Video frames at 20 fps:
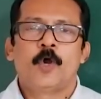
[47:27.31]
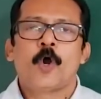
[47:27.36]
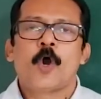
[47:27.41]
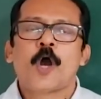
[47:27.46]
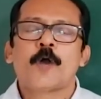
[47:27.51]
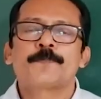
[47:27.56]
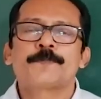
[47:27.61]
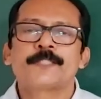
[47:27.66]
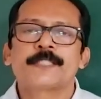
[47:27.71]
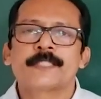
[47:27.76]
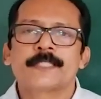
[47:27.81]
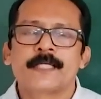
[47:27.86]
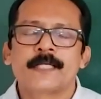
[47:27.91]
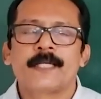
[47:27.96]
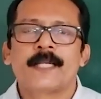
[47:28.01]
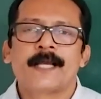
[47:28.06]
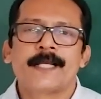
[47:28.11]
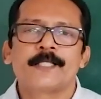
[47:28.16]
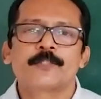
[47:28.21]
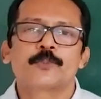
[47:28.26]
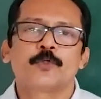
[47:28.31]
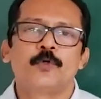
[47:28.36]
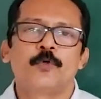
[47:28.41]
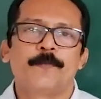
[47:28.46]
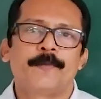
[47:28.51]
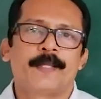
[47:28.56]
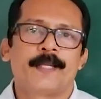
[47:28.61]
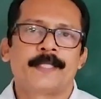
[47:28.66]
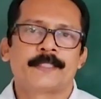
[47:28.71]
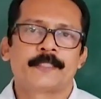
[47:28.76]
optical
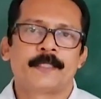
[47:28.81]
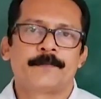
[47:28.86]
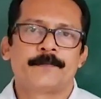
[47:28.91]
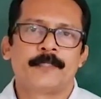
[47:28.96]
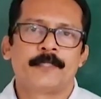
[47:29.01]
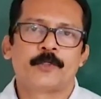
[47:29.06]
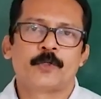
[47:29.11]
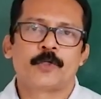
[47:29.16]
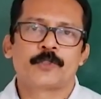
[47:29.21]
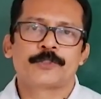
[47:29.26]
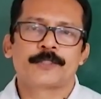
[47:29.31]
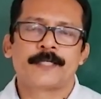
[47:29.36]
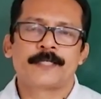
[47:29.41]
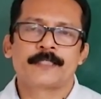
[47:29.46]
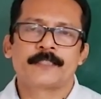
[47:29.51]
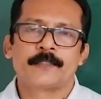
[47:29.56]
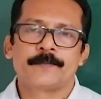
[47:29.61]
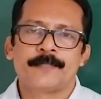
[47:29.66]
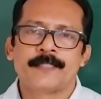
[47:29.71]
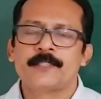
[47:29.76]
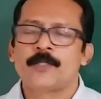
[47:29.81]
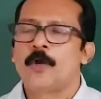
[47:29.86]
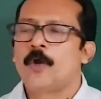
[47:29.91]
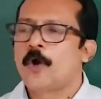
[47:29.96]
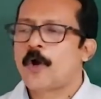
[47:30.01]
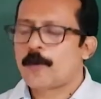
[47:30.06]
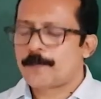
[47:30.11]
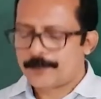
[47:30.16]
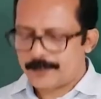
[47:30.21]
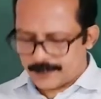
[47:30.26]
isomerism. It also exhibit
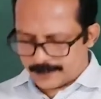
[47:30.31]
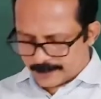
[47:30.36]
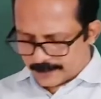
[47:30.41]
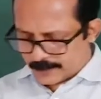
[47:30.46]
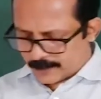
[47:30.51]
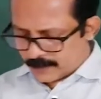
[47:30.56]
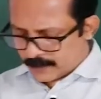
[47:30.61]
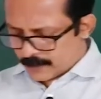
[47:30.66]
optical